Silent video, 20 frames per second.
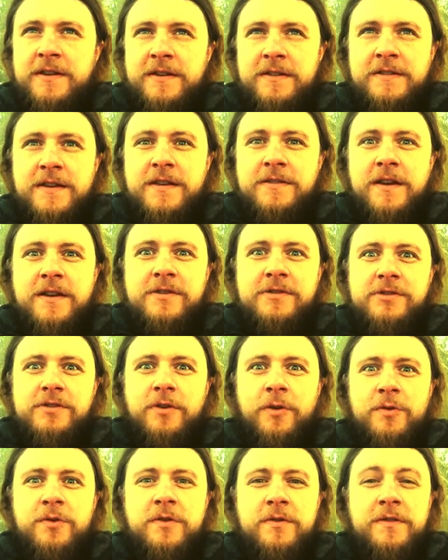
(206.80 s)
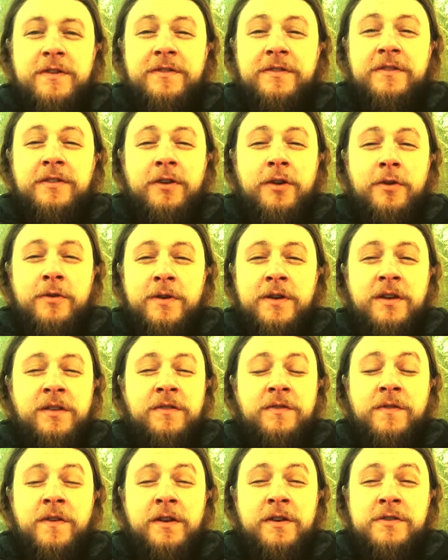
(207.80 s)
they they show you this glorious
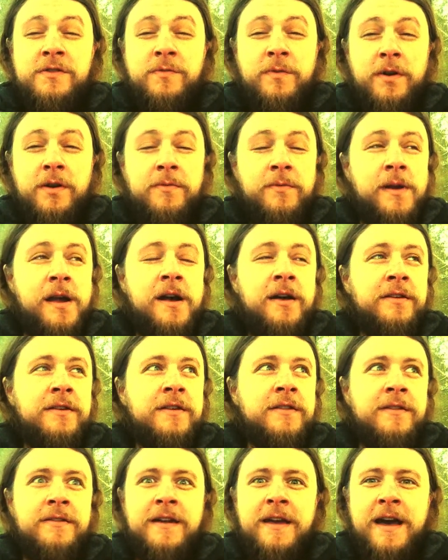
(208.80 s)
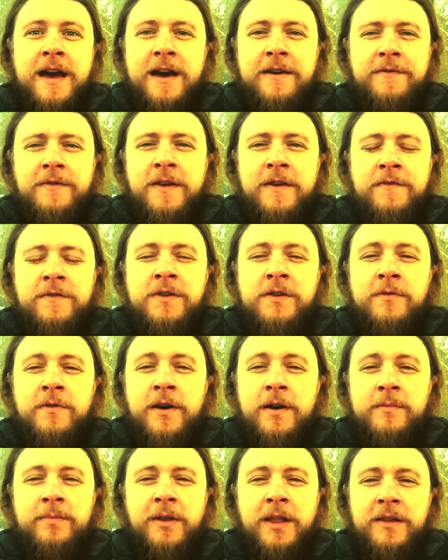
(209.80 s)
finished work reality that they have given you
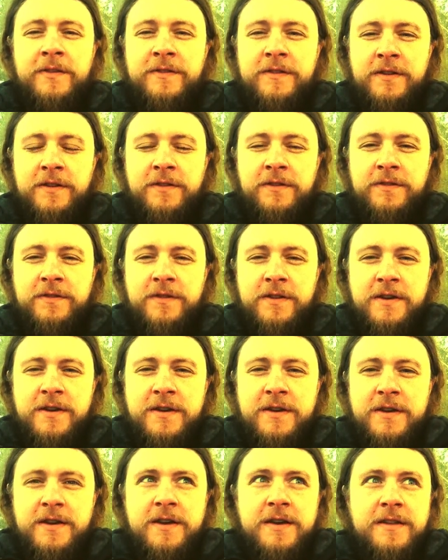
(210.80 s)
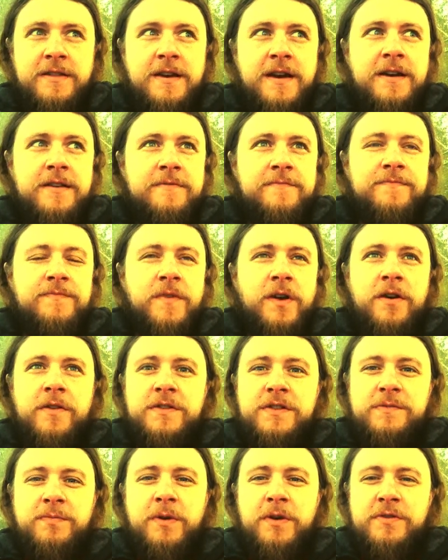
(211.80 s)
all blessings that all the
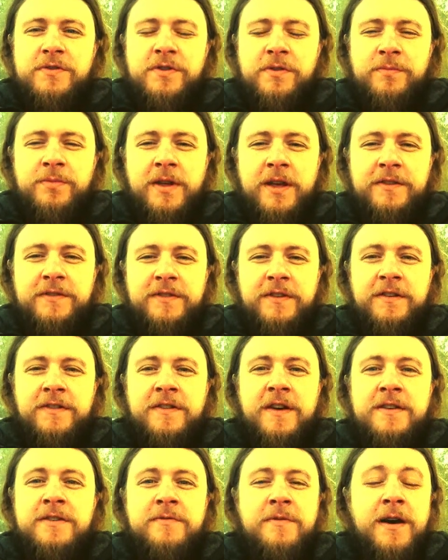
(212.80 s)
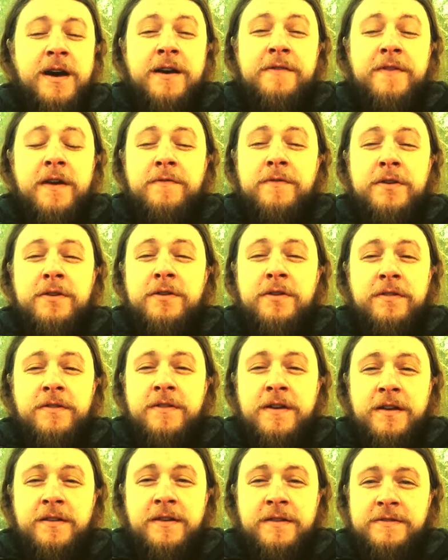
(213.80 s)
spiritual blessings that you have every good
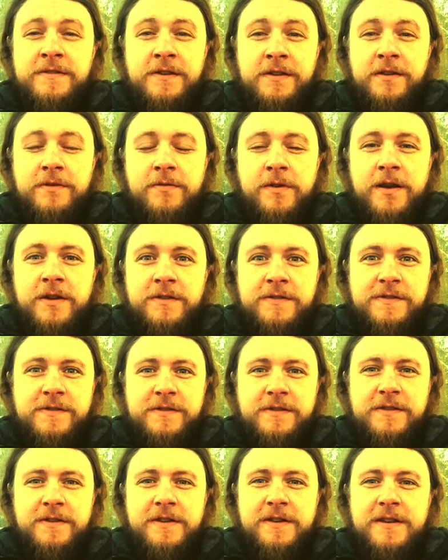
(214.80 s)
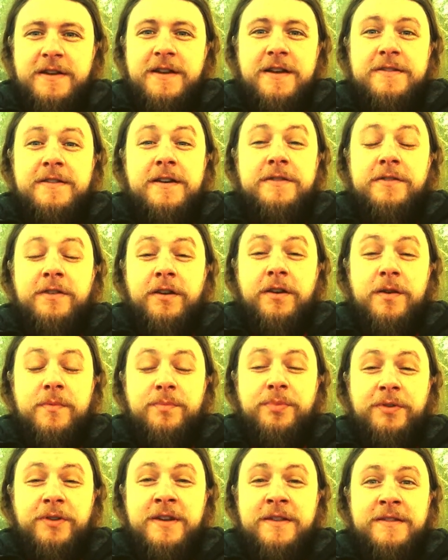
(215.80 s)
thing that's in christ that you're
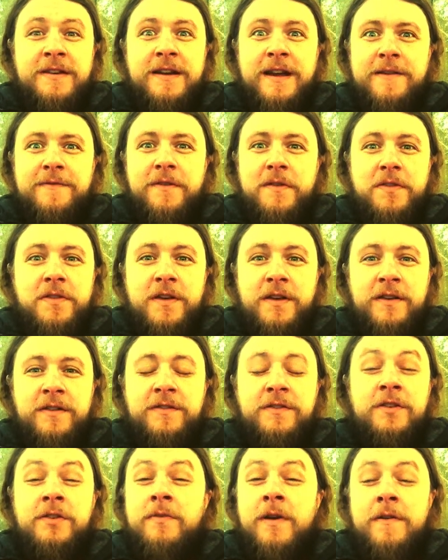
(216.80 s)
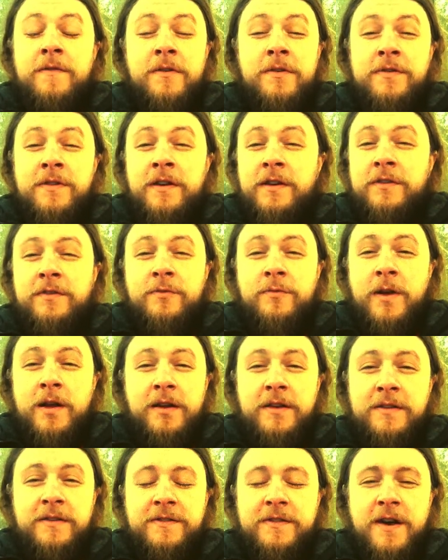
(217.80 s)
complete that everything is new everything is
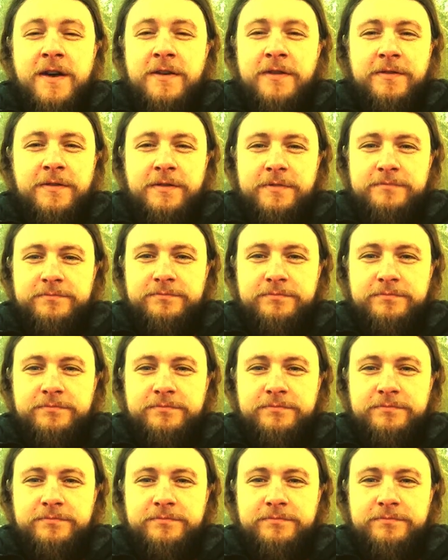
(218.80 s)
reconciled